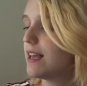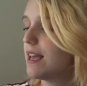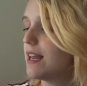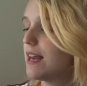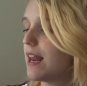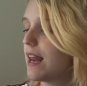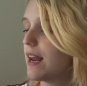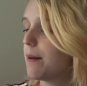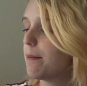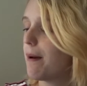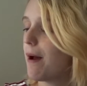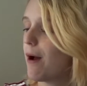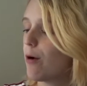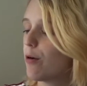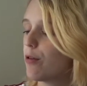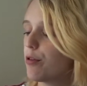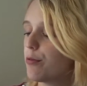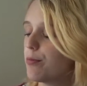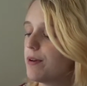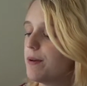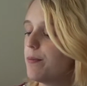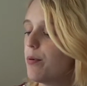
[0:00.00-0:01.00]
in at about
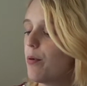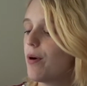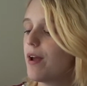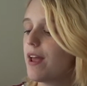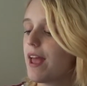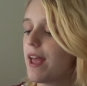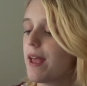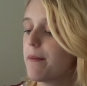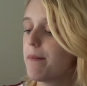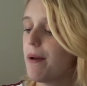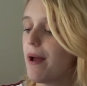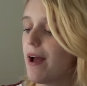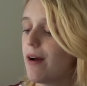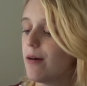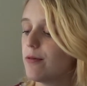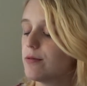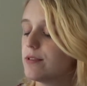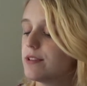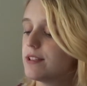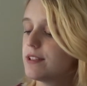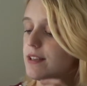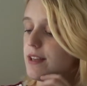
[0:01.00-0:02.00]
3.8
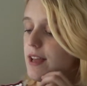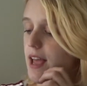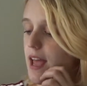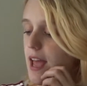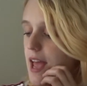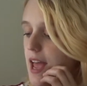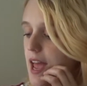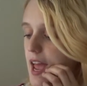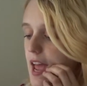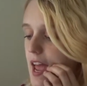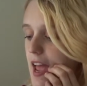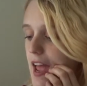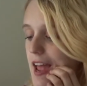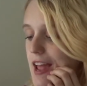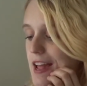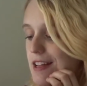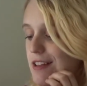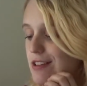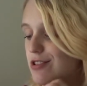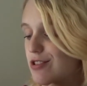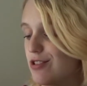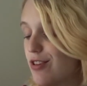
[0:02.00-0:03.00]
pounds.
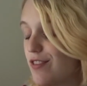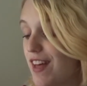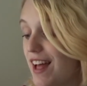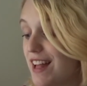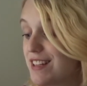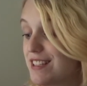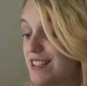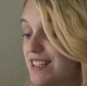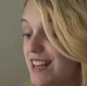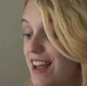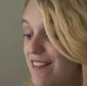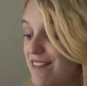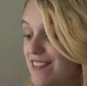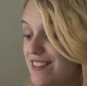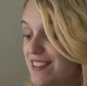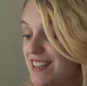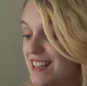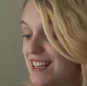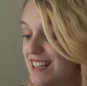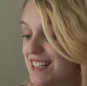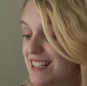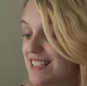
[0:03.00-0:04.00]
And so that's
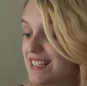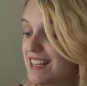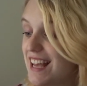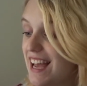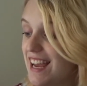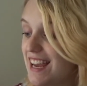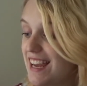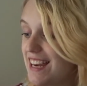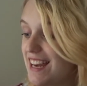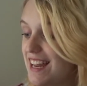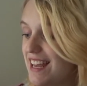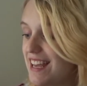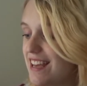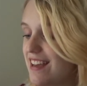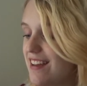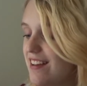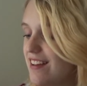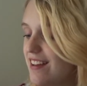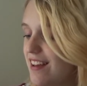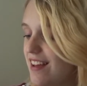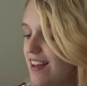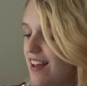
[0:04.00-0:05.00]
definitely
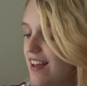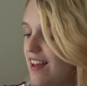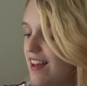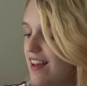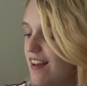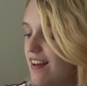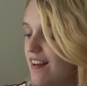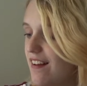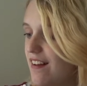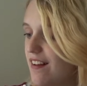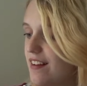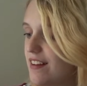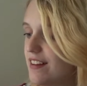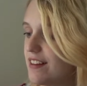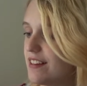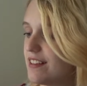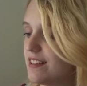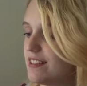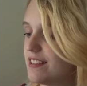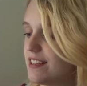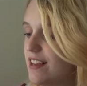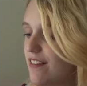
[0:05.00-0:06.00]
exciting.
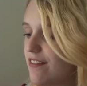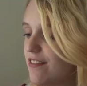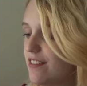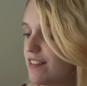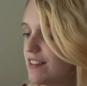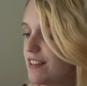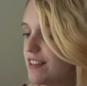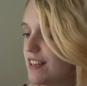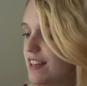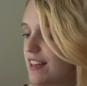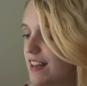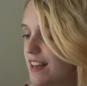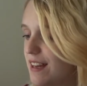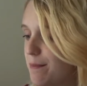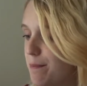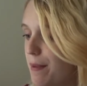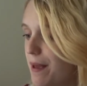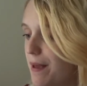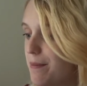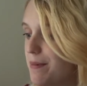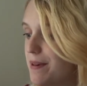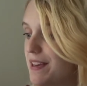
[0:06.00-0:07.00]
Definitely
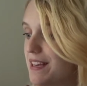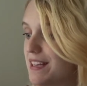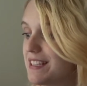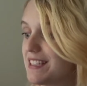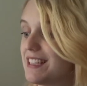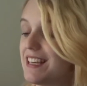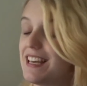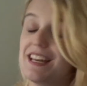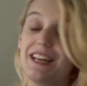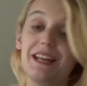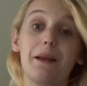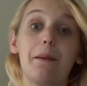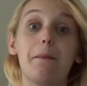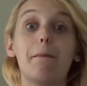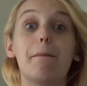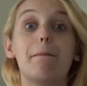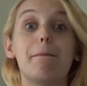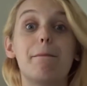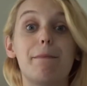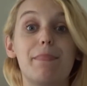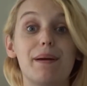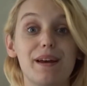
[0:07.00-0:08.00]
baby is getting
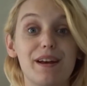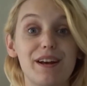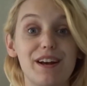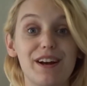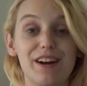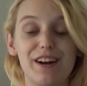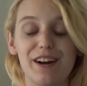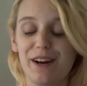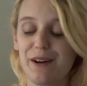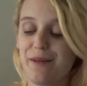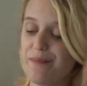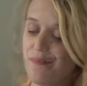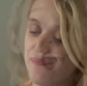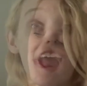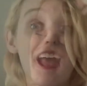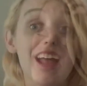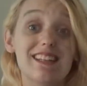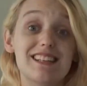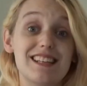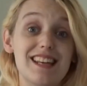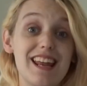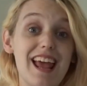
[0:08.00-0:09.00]
bigger.
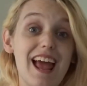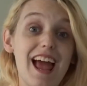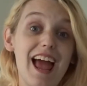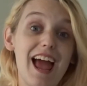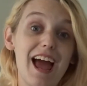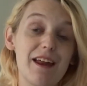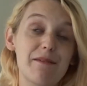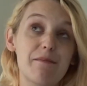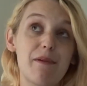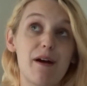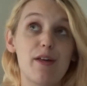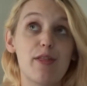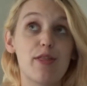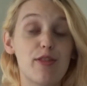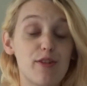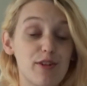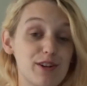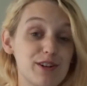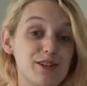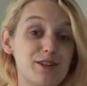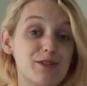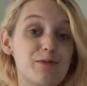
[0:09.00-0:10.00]
Today I had my
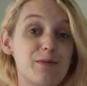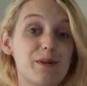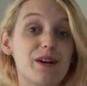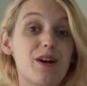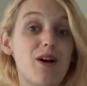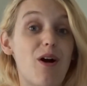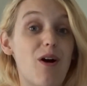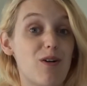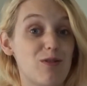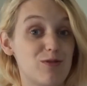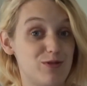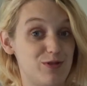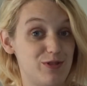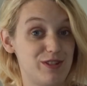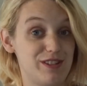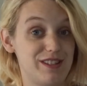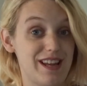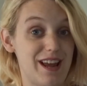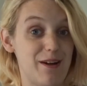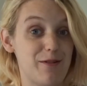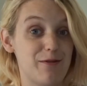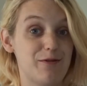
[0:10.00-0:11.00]
32-week
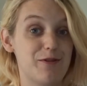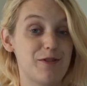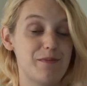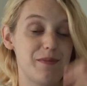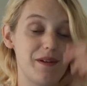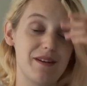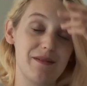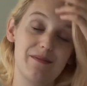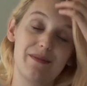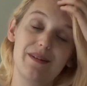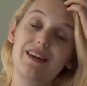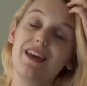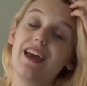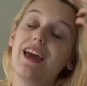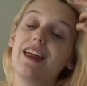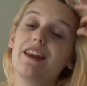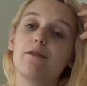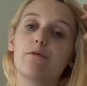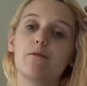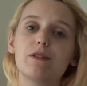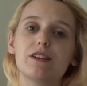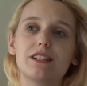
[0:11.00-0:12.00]
ultrasound for baby,
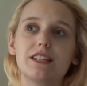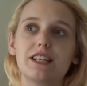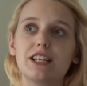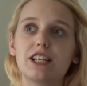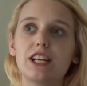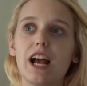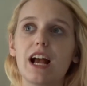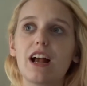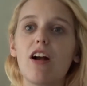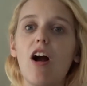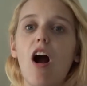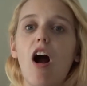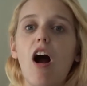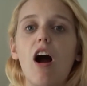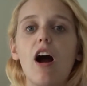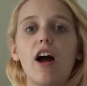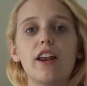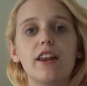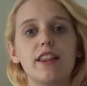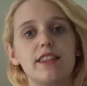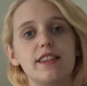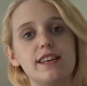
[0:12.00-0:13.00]
and it was to check
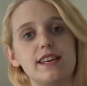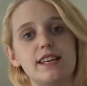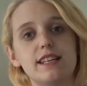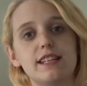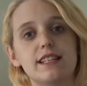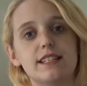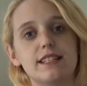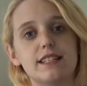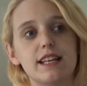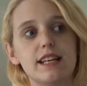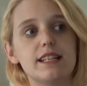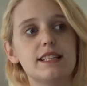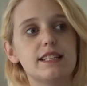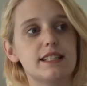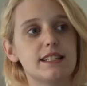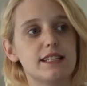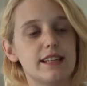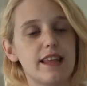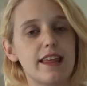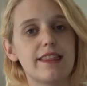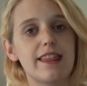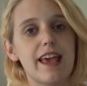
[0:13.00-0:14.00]
on the
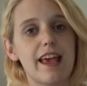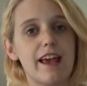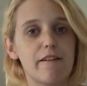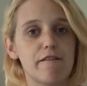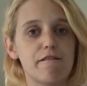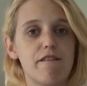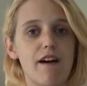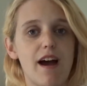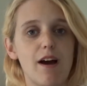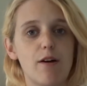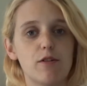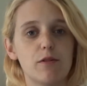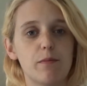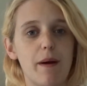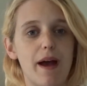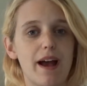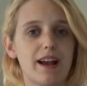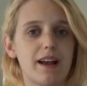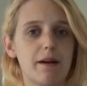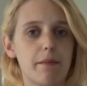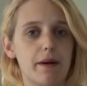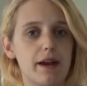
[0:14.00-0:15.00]
cysts that they had found
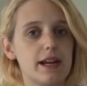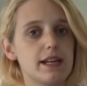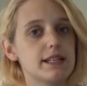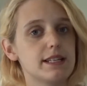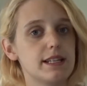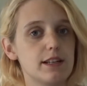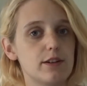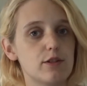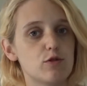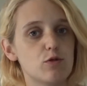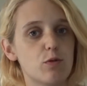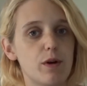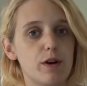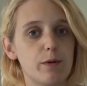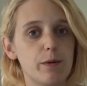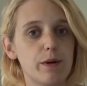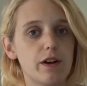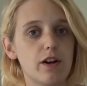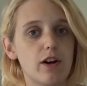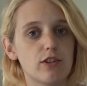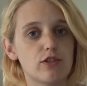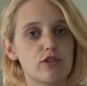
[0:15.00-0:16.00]
back at my 18 to
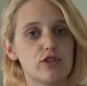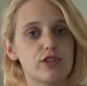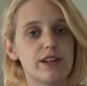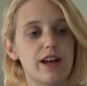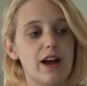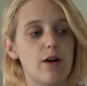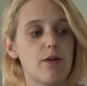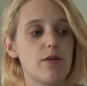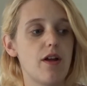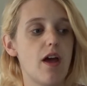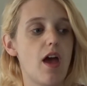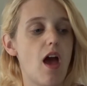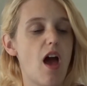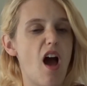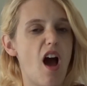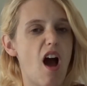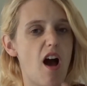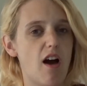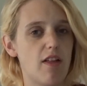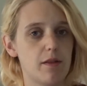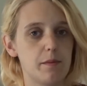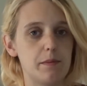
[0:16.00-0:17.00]
20-week ultrasound
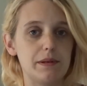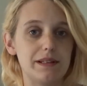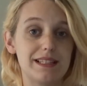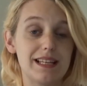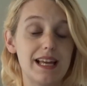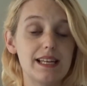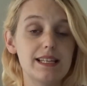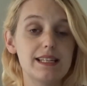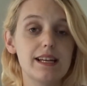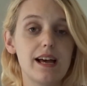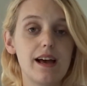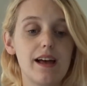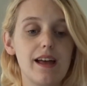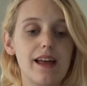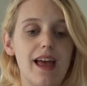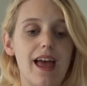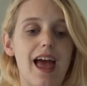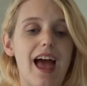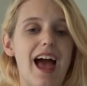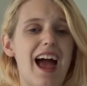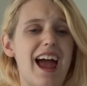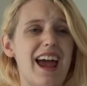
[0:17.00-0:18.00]
on the placenta.
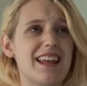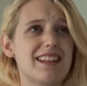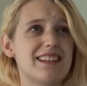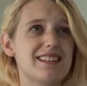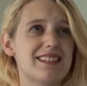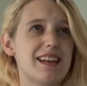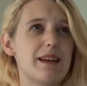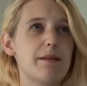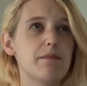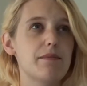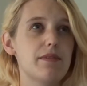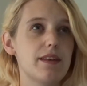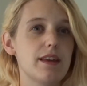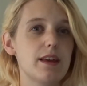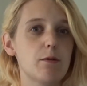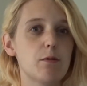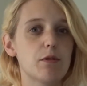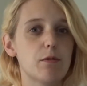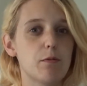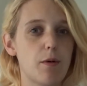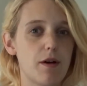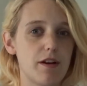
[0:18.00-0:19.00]
I had the same thing
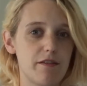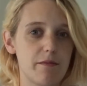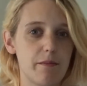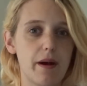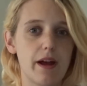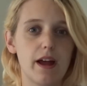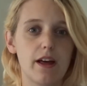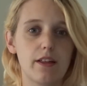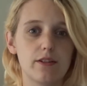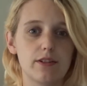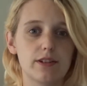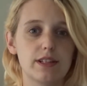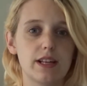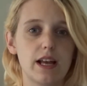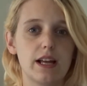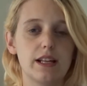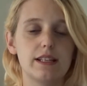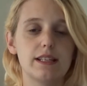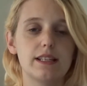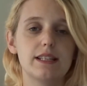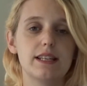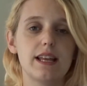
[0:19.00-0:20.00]
with one of my other
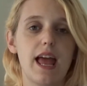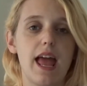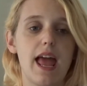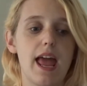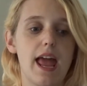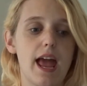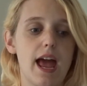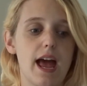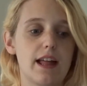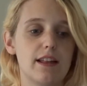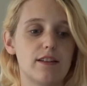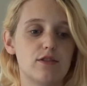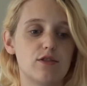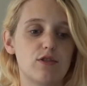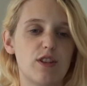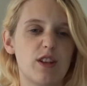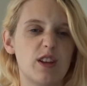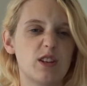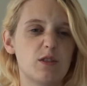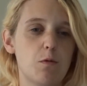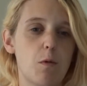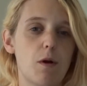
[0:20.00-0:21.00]
sons, and so
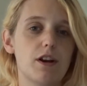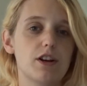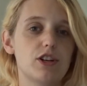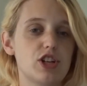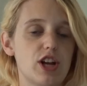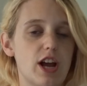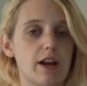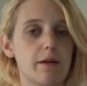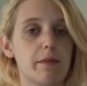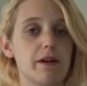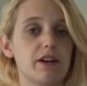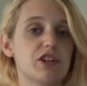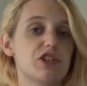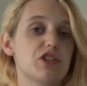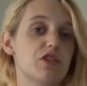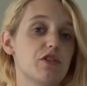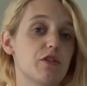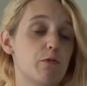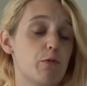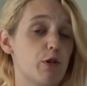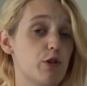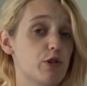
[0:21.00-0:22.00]
they just want to check, make
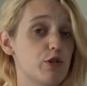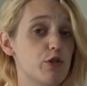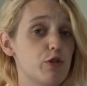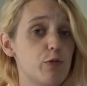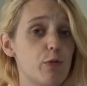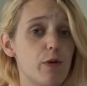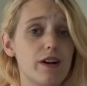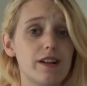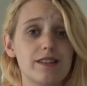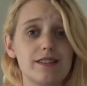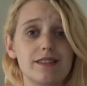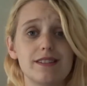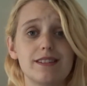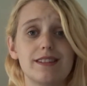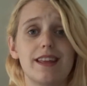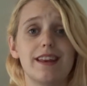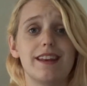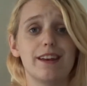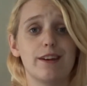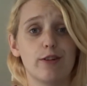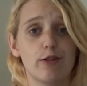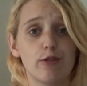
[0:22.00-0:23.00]
sure there weren't new ones,
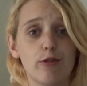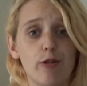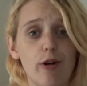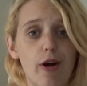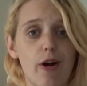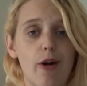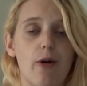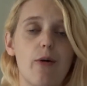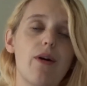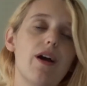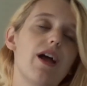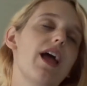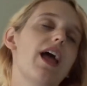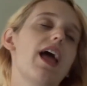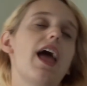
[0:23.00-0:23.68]
they didn't grow,